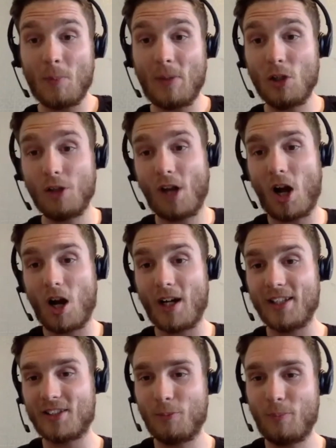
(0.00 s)
mean, look, the
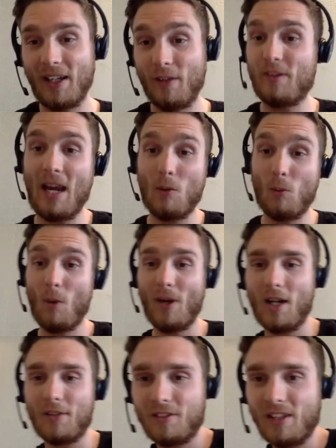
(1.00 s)
highs have been of getting where we
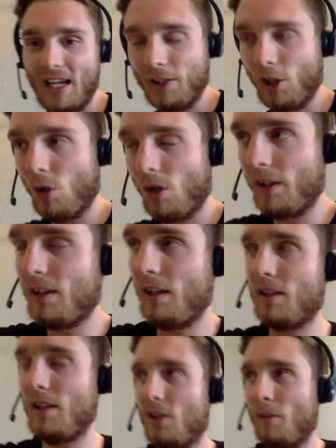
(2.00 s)
are today. You know, it, it's,
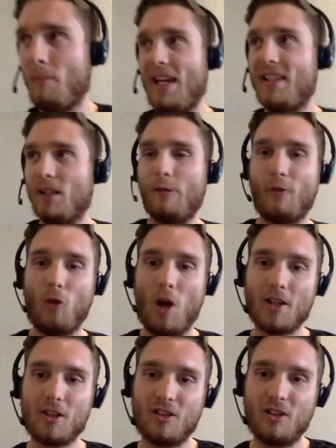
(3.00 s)
it's amazing for
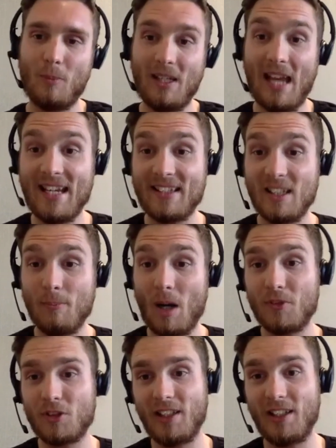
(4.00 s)
us to be 18
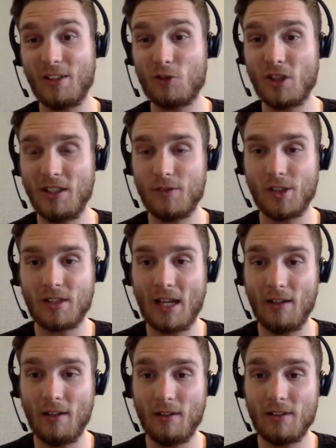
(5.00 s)
months in and achieve the
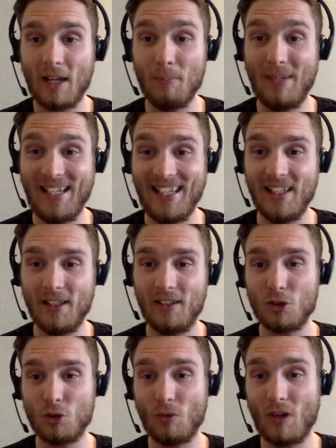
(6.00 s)
10, 10 million in
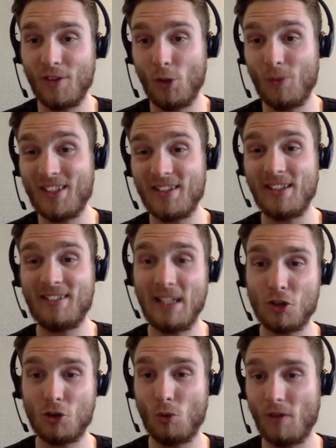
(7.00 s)
additional revenue. This is
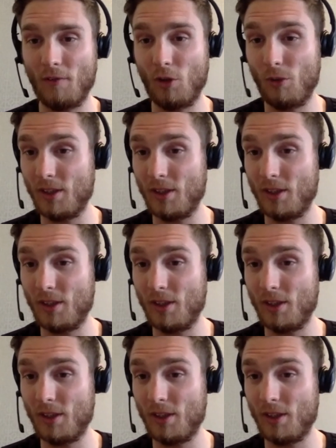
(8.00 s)
additional revenue.